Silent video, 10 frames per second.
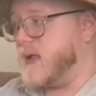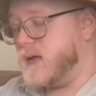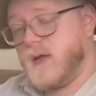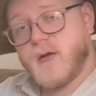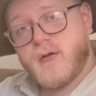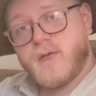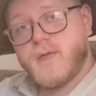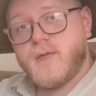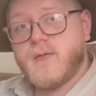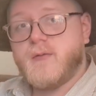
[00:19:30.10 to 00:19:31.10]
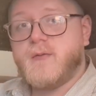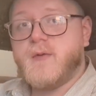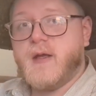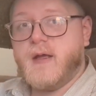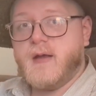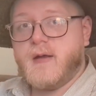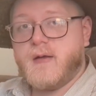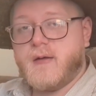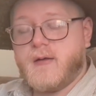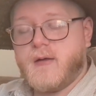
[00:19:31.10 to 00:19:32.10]
They hear, they
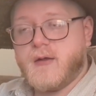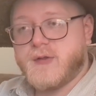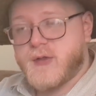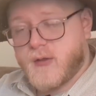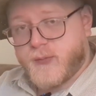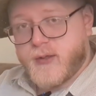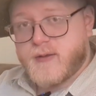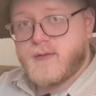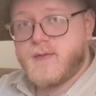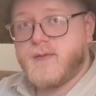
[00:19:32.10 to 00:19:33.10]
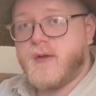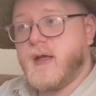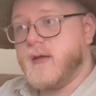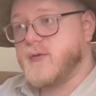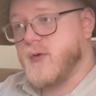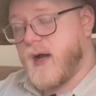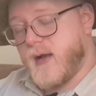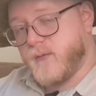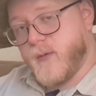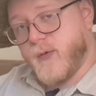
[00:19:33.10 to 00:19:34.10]
interpret, they
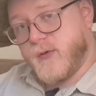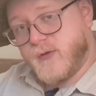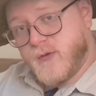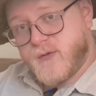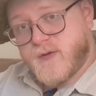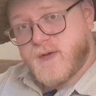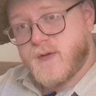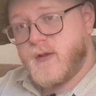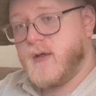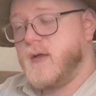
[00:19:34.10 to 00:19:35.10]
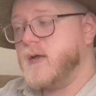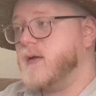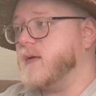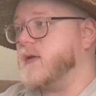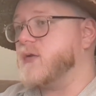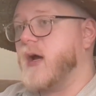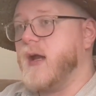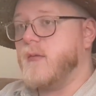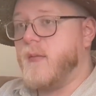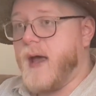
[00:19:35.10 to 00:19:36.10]
try and reproduce, they
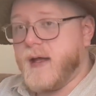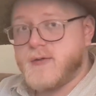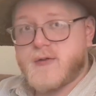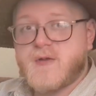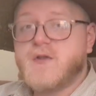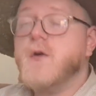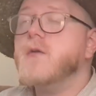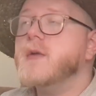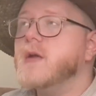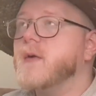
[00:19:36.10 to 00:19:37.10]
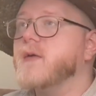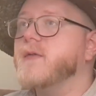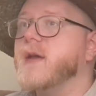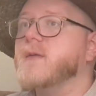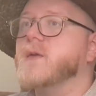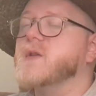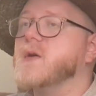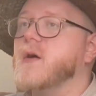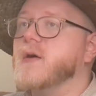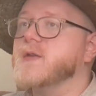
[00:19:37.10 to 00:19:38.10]
try and match. So many of our favorite
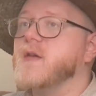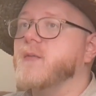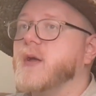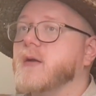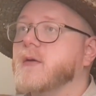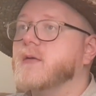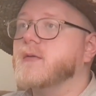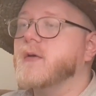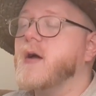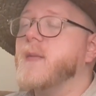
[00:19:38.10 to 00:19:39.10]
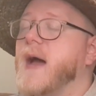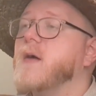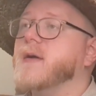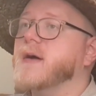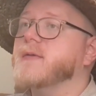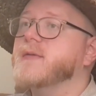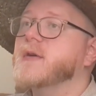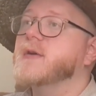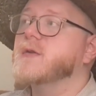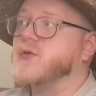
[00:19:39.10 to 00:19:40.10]
songs have come out of
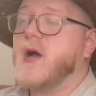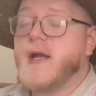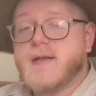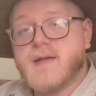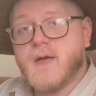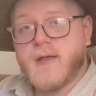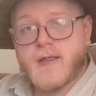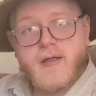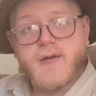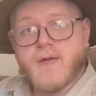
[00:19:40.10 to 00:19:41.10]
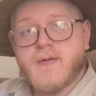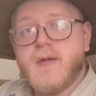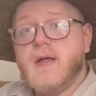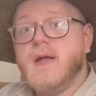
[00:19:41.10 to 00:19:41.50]
trying to sound like another.